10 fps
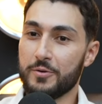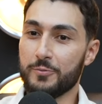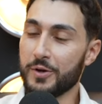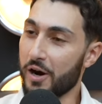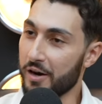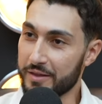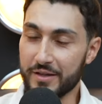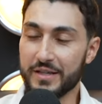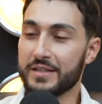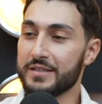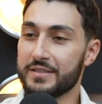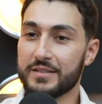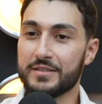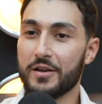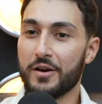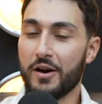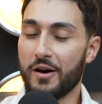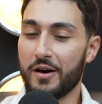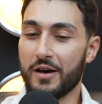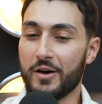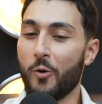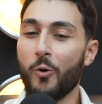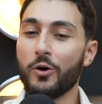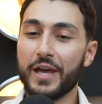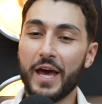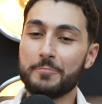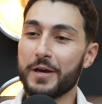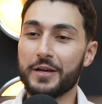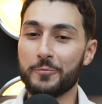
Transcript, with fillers: we are there is this World campaign